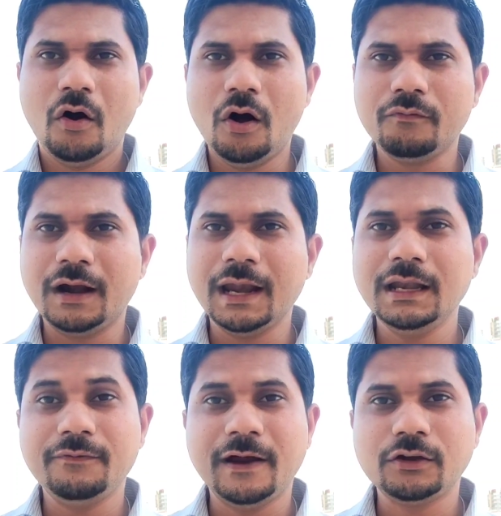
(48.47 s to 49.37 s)
On one
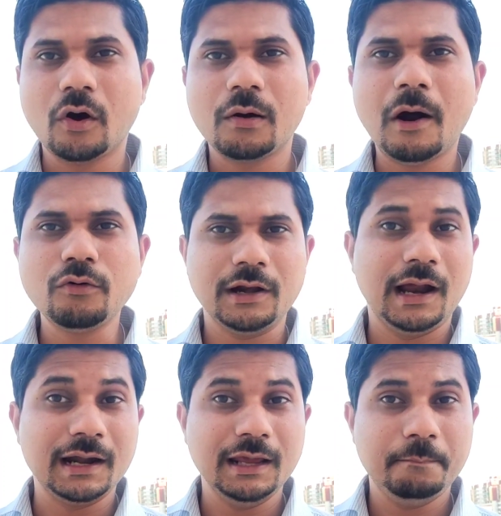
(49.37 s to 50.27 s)
hand, if I talk about
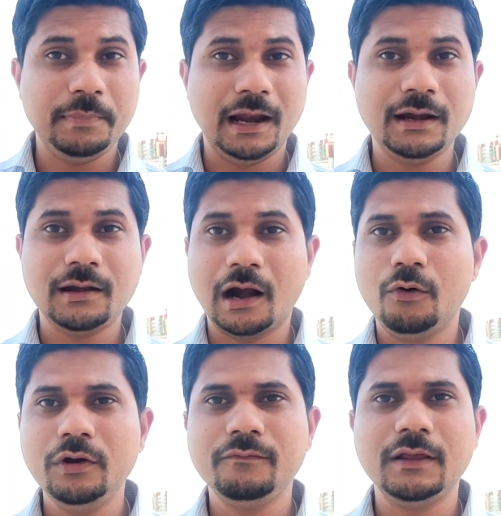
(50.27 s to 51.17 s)
regarding planet
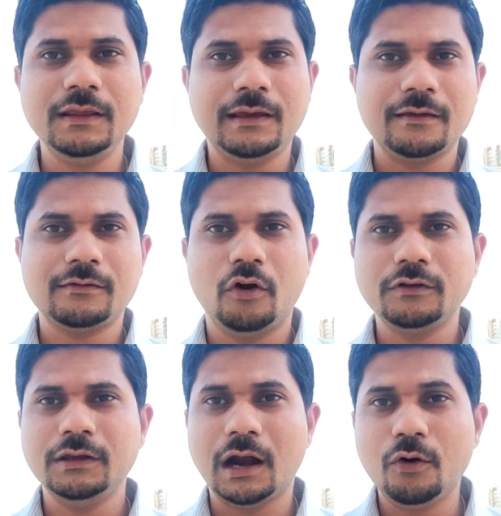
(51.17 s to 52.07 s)
Rahu in Vedic
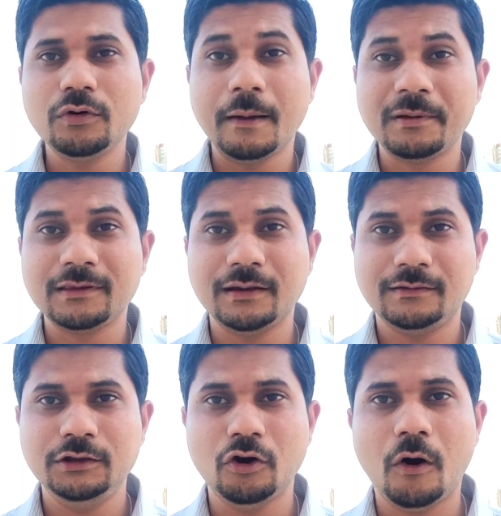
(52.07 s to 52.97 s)
astrology, Rahu
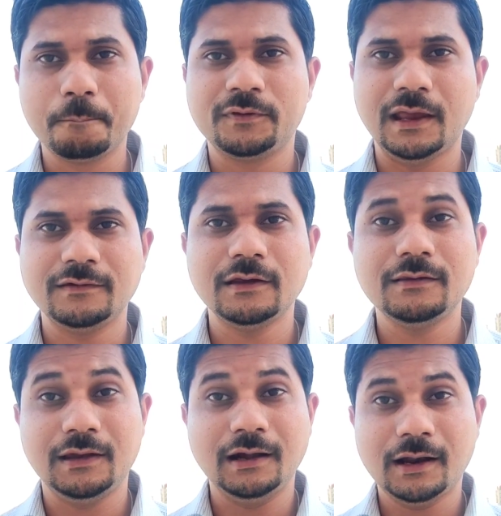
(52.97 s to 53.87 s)
represents the
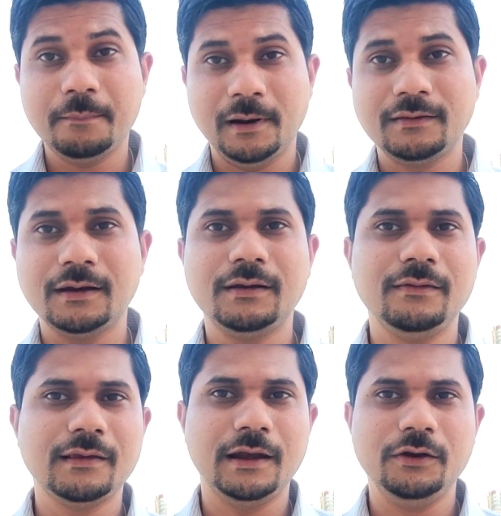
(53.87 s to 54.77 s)
obsessions that are present
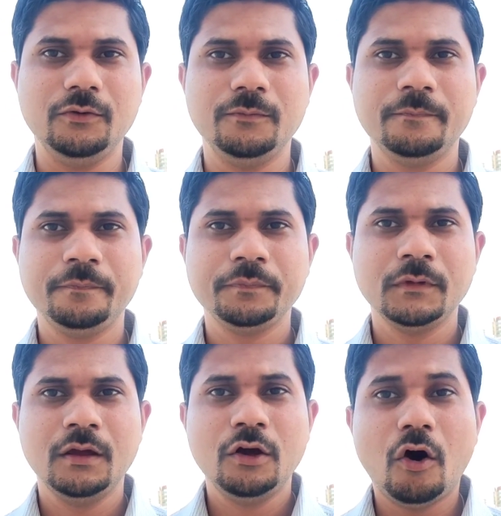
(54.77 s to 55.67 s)
inside you.
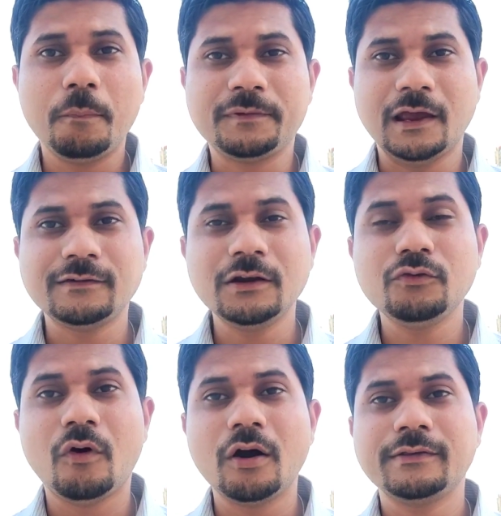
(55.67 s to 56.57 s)
Obsession
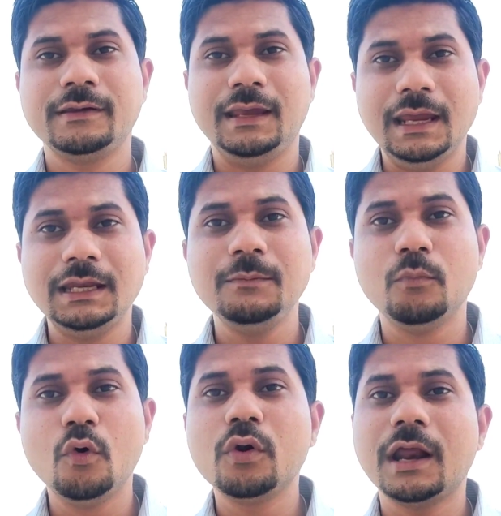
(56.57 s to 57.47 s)
towards gaining
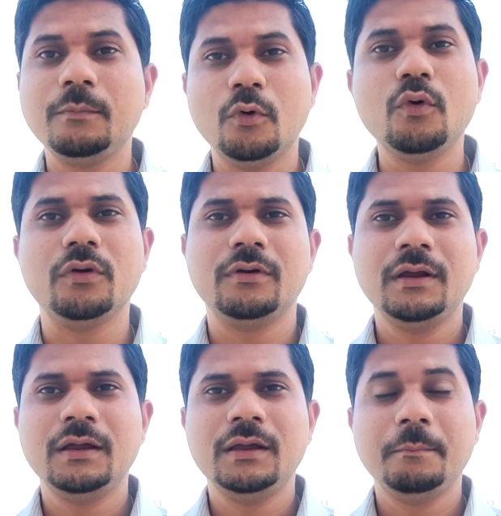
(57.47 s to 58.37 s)
more and more,
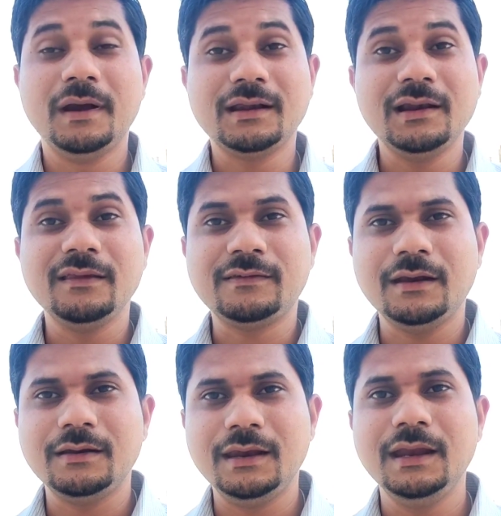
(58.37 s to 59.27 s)

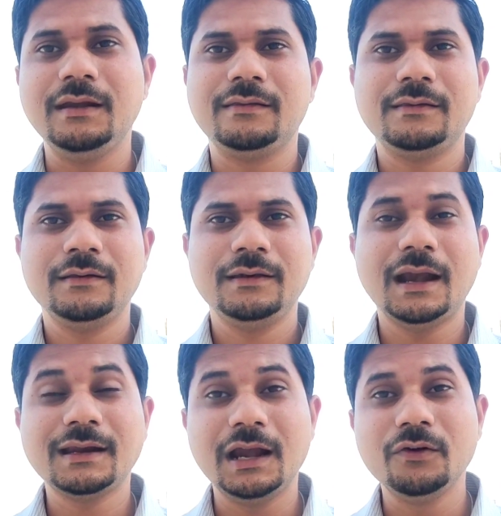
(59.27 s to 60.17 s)
materialistic needs,
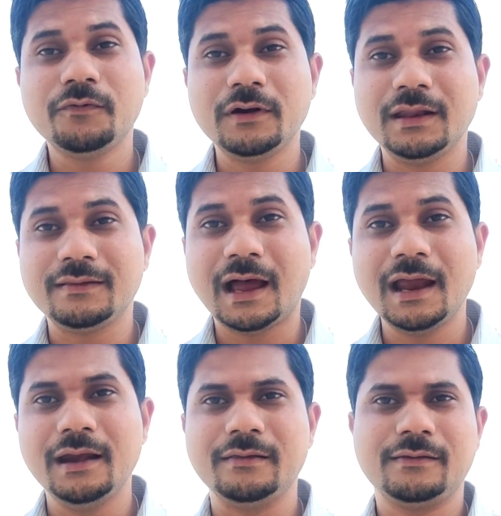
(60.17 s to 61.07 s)
that kind of a
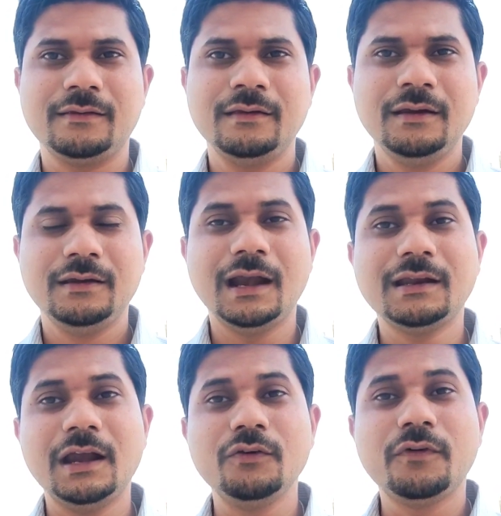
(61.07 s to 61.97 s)
desires, that
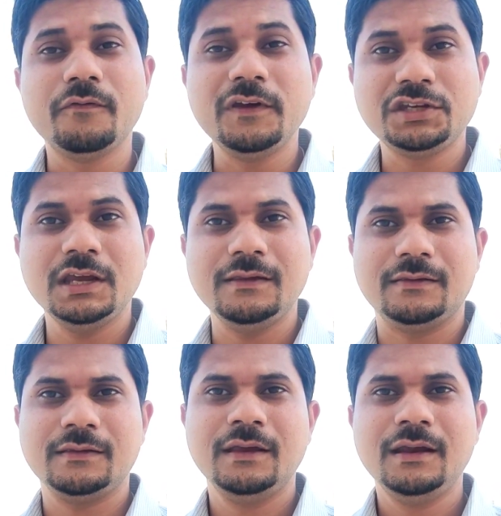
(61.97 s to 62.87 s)
kind of a
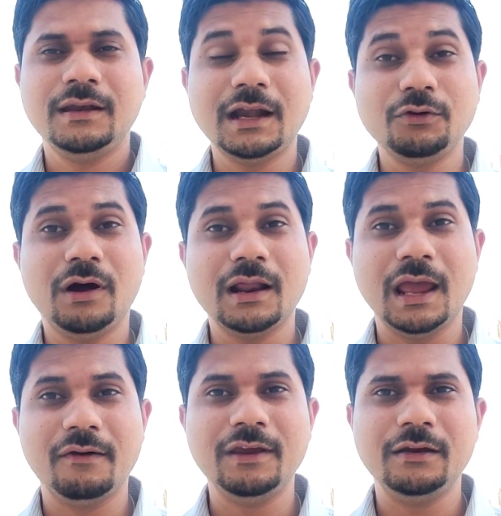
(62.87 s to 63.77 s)
wishes that you are
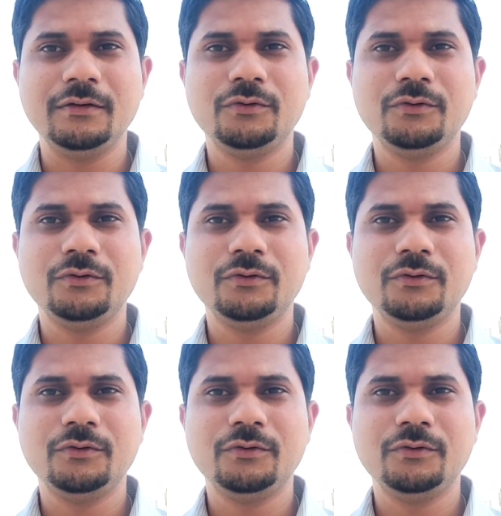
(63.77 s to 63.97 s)
having